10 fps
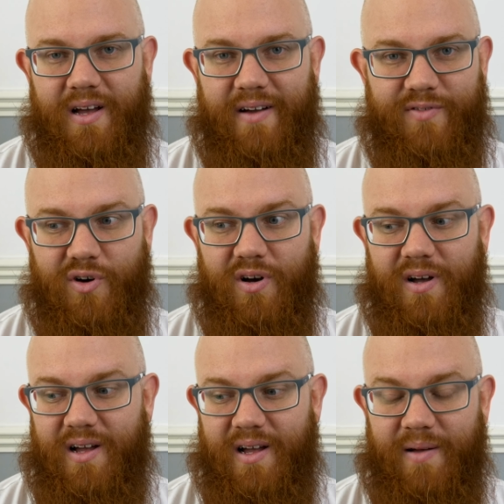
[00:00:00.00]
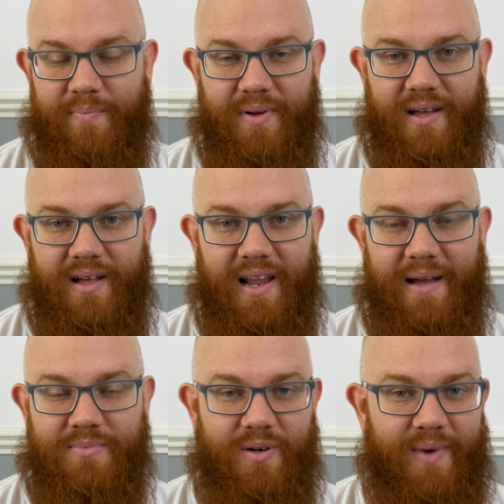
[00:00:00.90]
I've got a
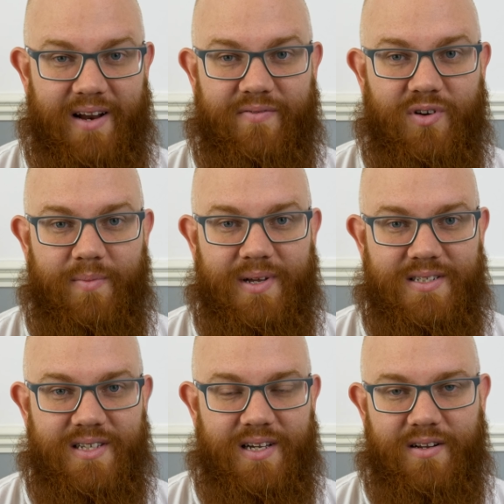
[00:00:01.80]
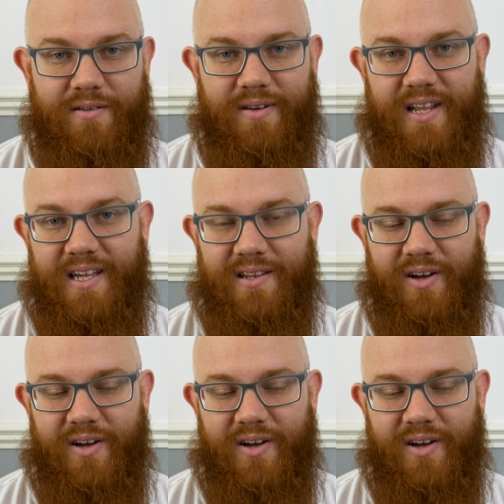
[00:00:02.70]
laptop, and I've got a PC. I don't need